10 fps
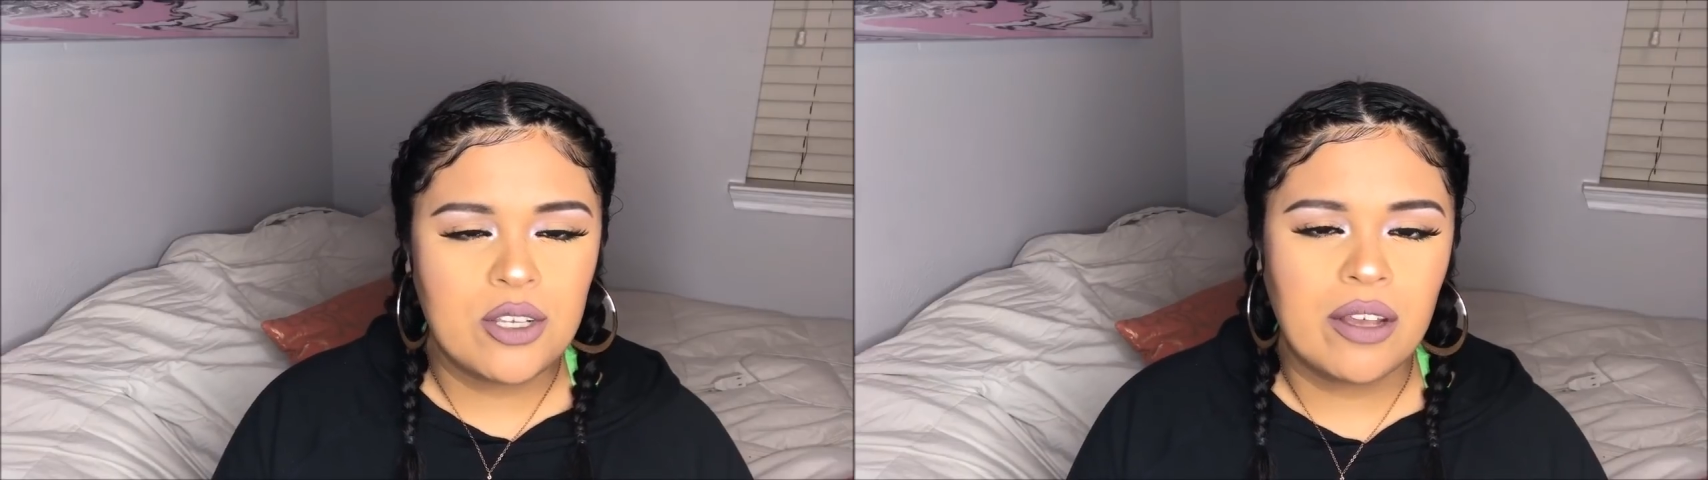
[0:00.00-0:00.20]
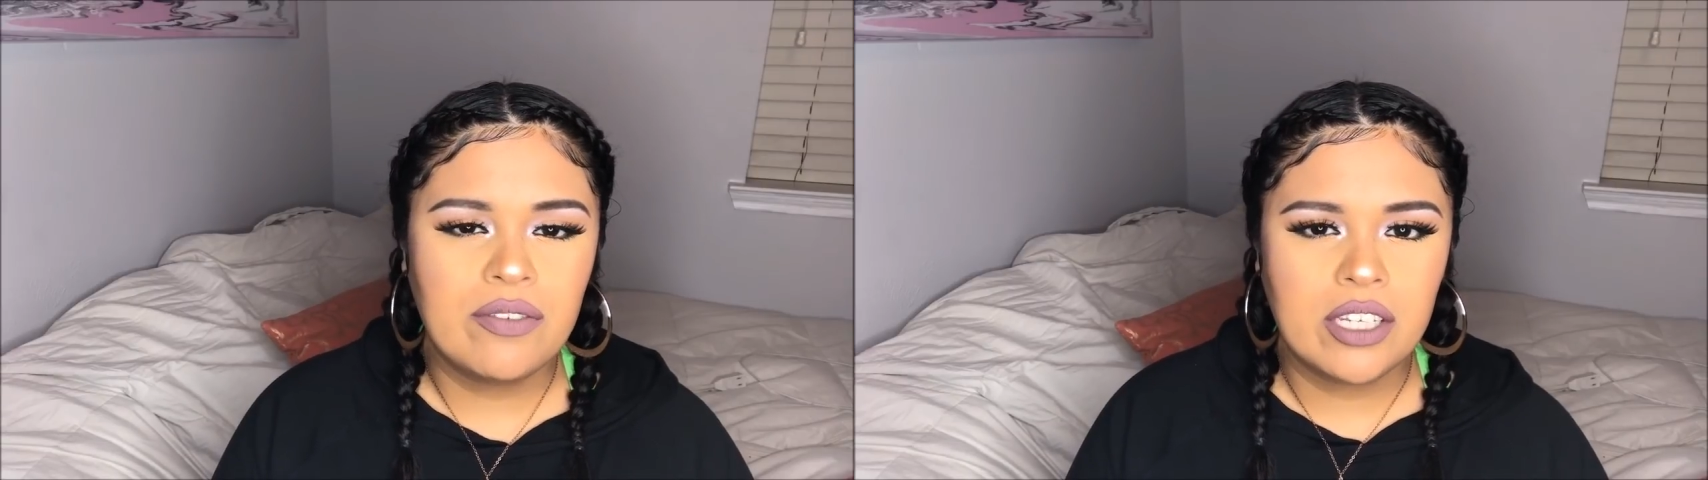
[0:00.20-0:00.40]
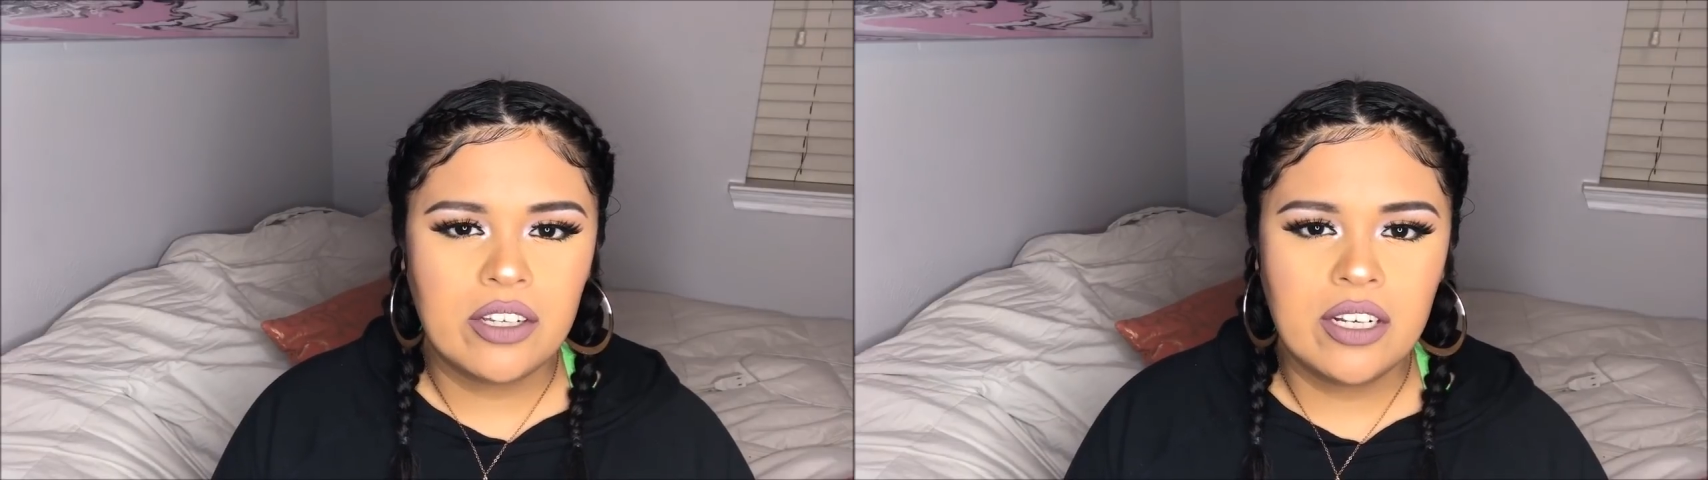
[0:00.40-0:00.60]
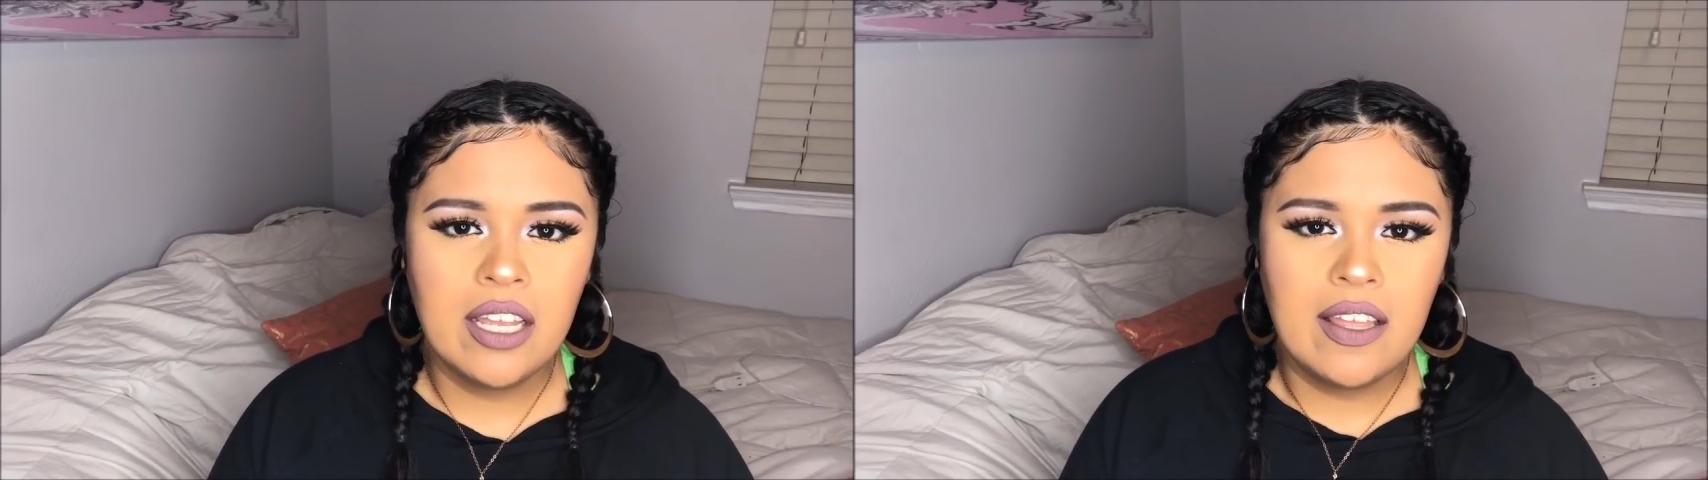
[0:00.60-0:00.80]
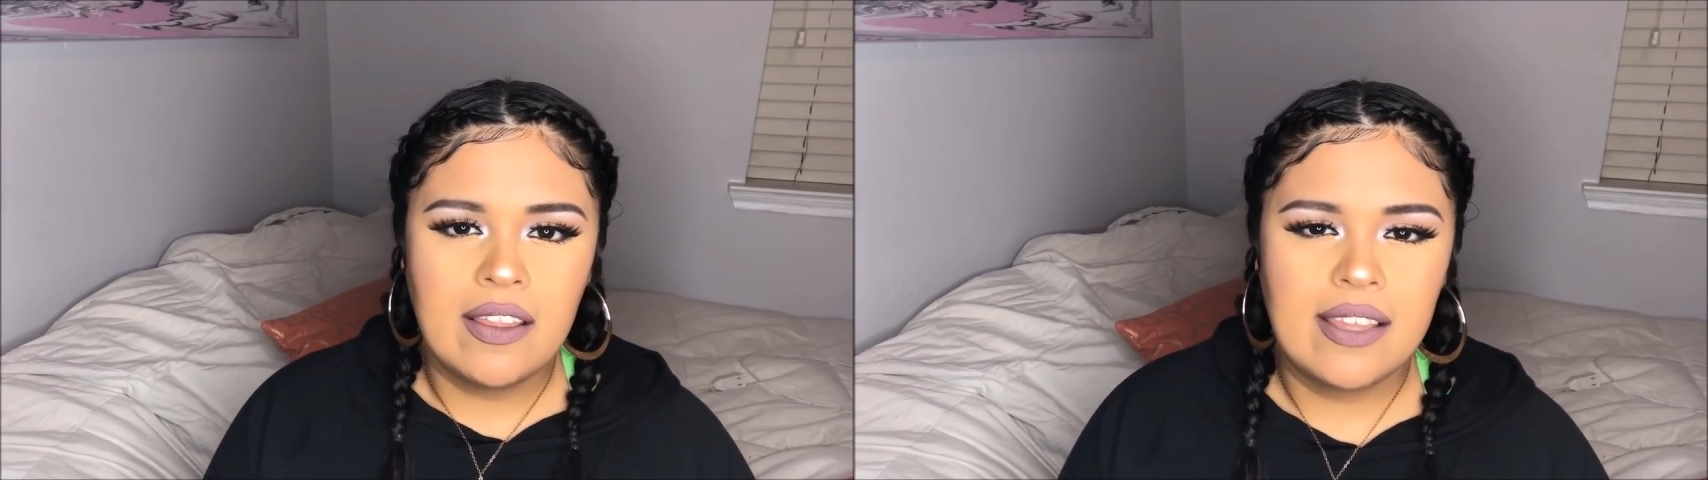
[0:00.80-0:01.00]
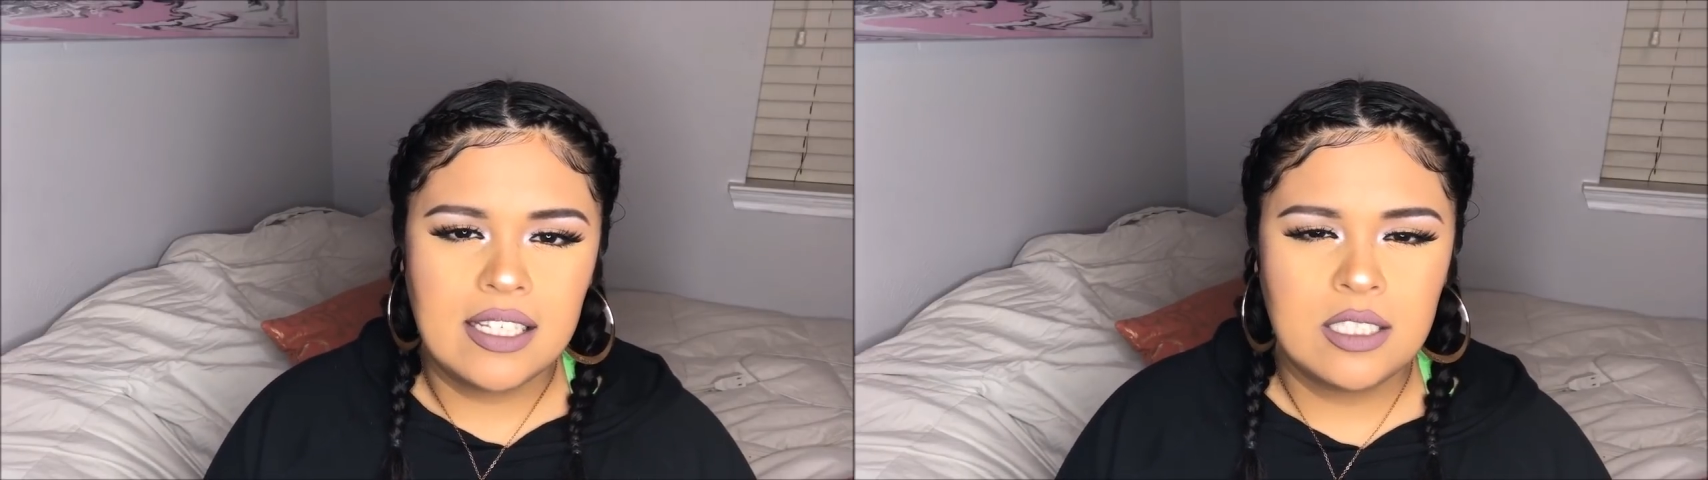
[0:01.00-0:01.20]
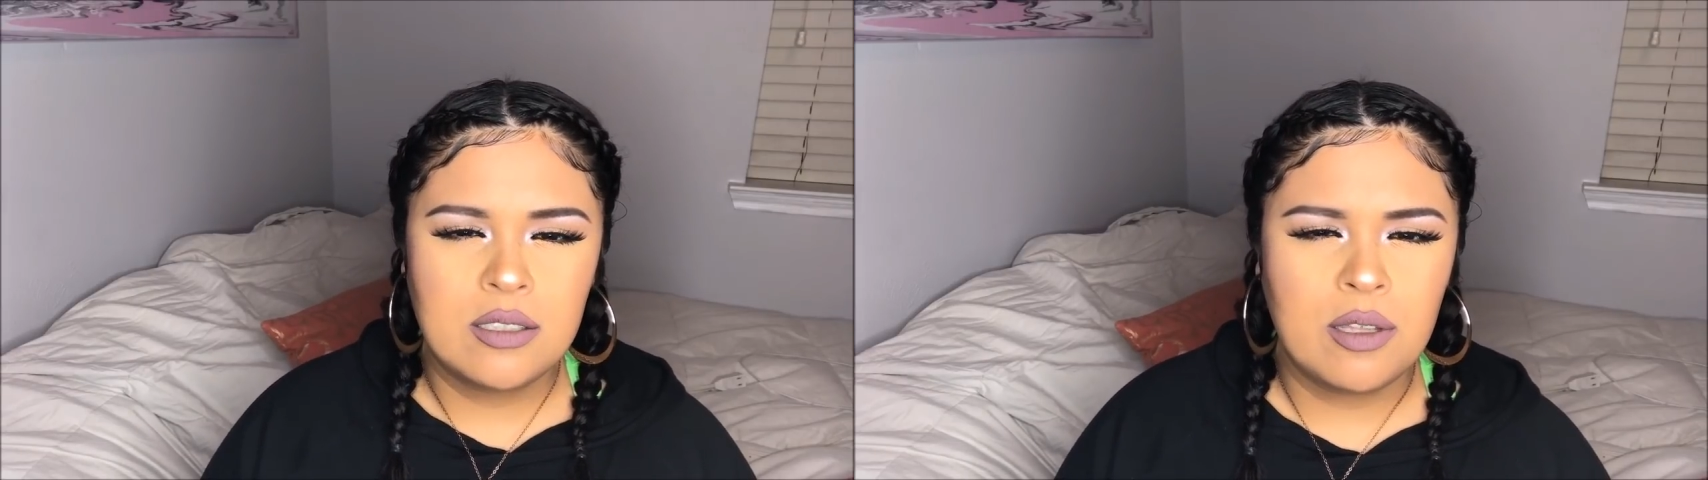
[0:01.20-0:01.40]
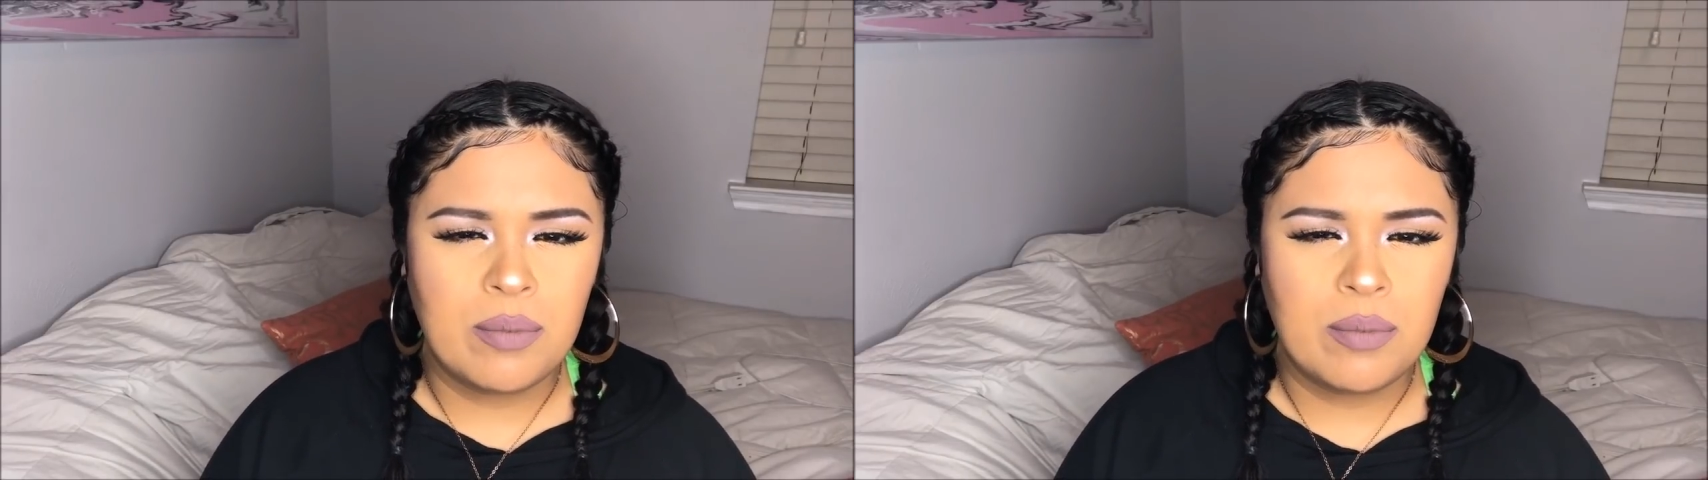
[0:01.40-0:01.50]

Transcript: So I figured that's